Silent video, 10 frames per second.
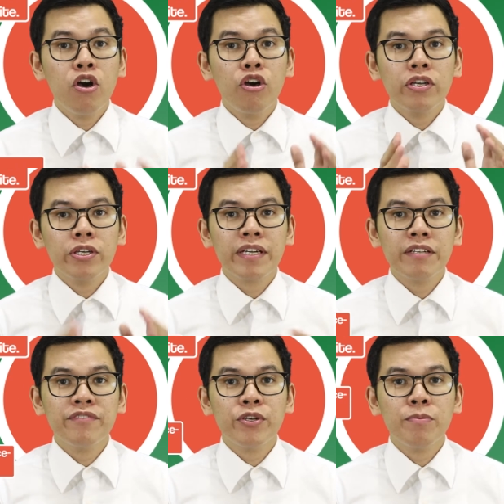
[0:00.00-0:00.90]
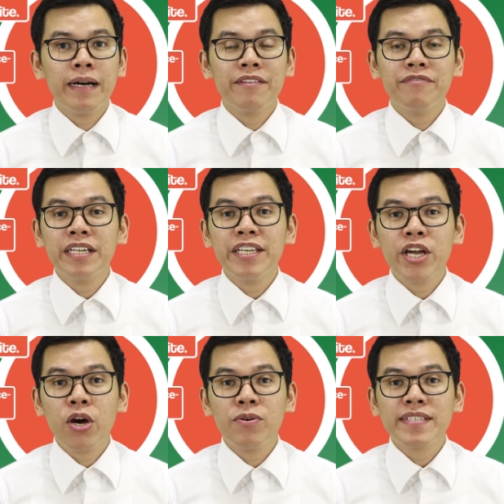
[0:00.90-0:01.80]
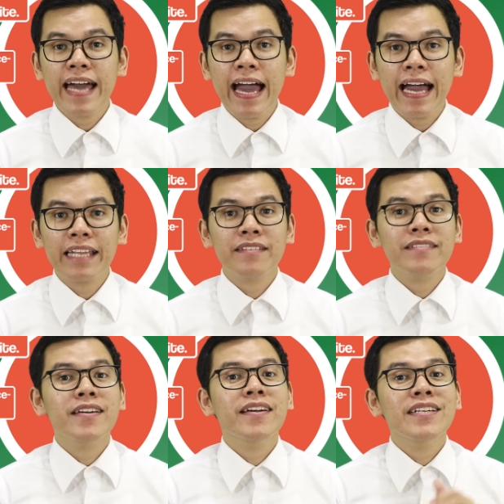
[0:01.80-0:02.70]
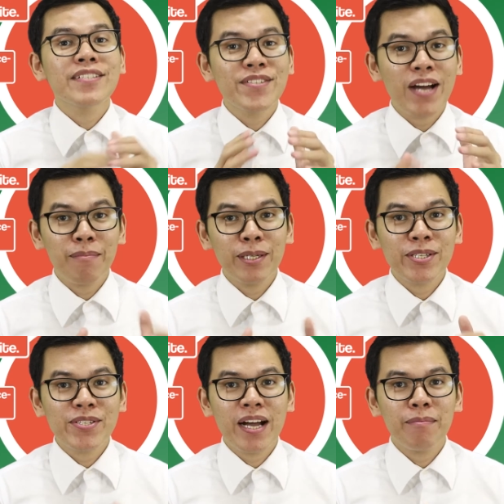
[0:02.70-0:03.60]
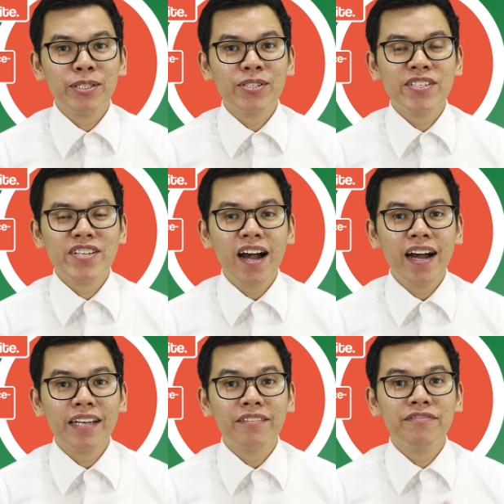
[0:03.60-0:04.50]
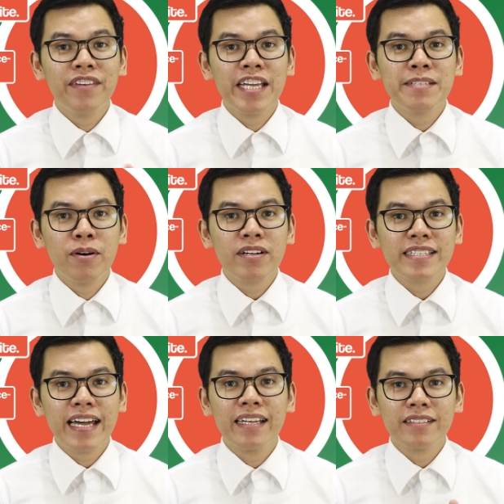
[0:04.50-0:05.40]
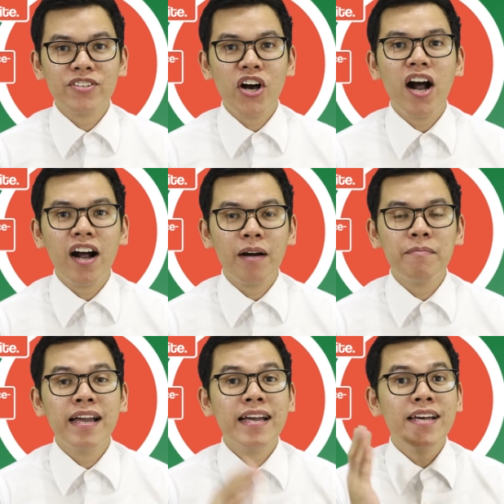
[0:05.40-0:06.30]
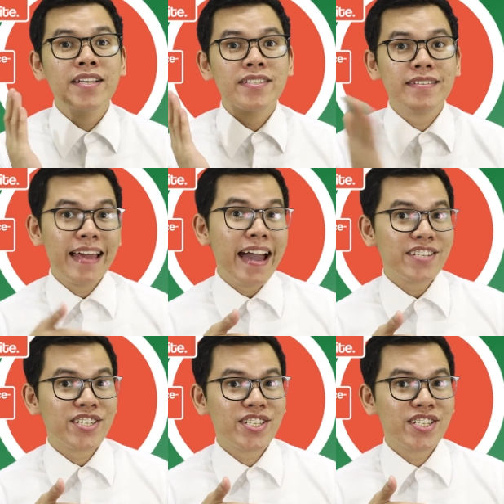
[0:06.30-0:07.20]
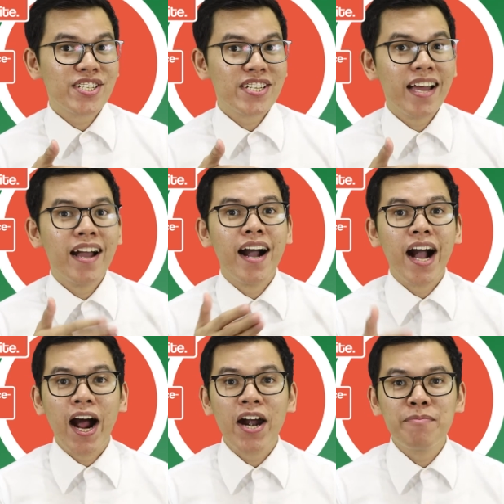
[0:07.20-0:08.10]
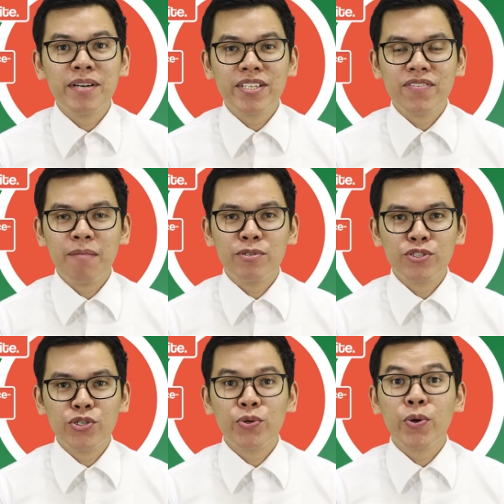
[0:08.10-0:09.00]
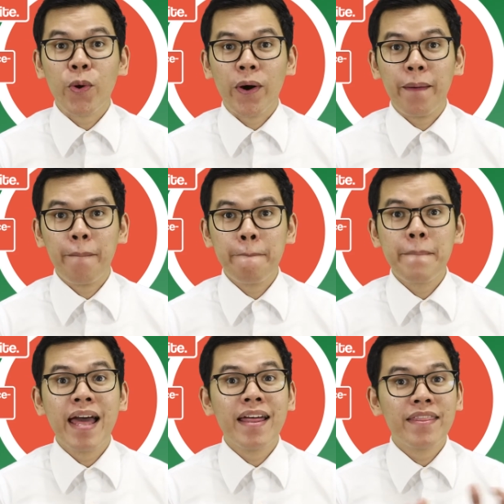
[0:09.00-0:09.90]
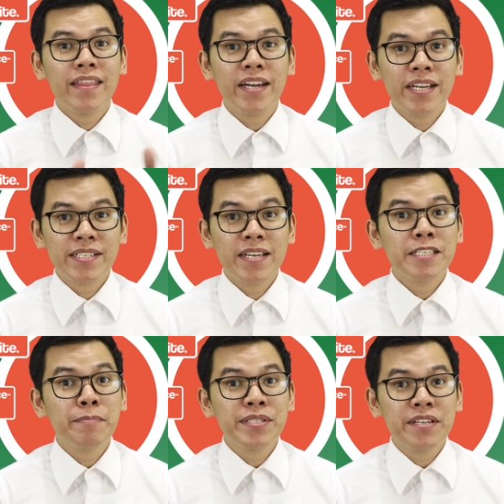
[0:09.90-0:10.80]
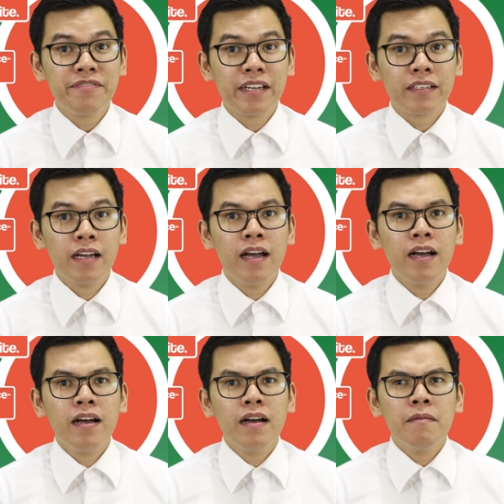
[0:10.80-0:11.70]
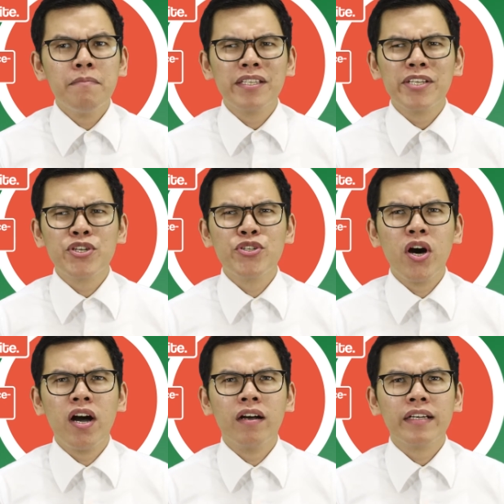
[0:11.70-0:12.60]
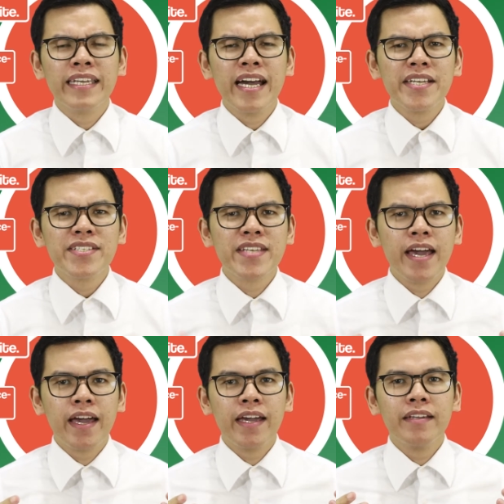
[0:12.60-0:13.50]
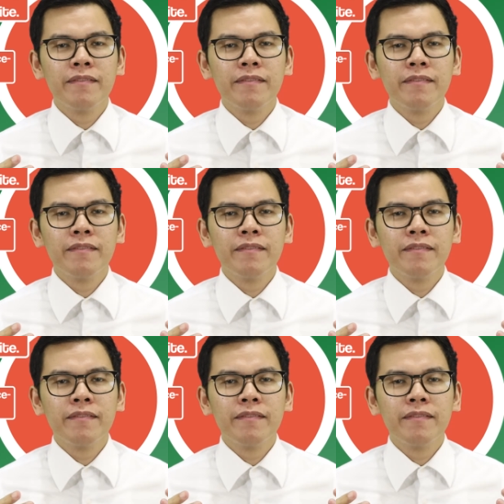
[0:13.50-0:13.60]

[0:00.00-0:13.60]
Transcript: You can view my videos at w w w dot facebook dot com slash Armand Ramos Junior That is specific. But Teacher Dong, can I say